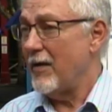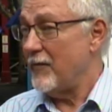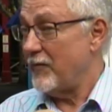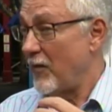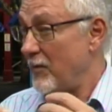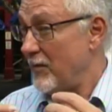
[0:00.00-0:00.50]

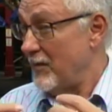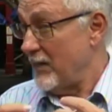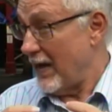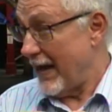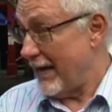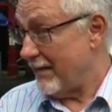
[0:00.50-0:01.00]
from
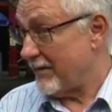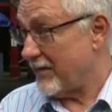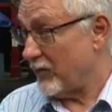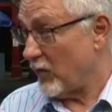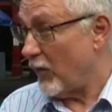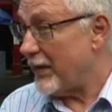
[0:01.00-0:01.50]
health
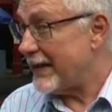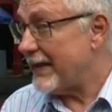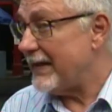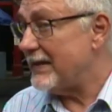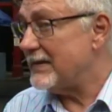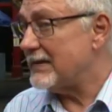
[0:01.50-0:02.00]

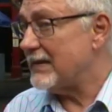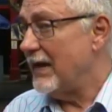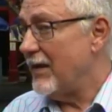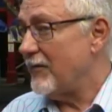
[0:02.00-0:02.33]
authorities,